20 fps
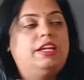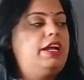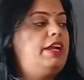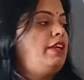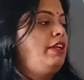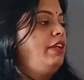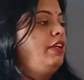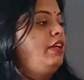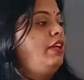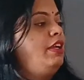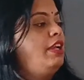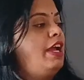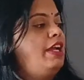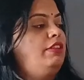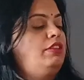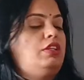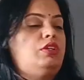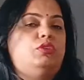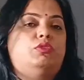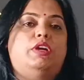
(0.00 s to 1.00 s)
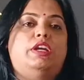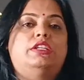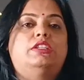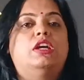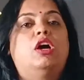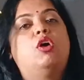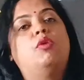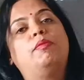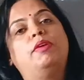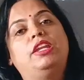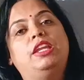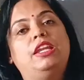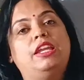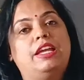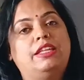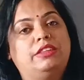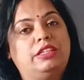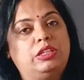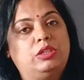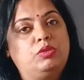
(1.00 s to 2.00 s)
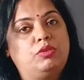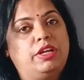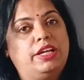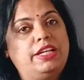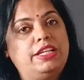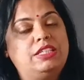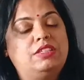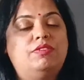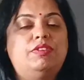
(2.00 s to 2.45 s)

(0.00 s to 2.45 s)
and here length into height. How many length into heights?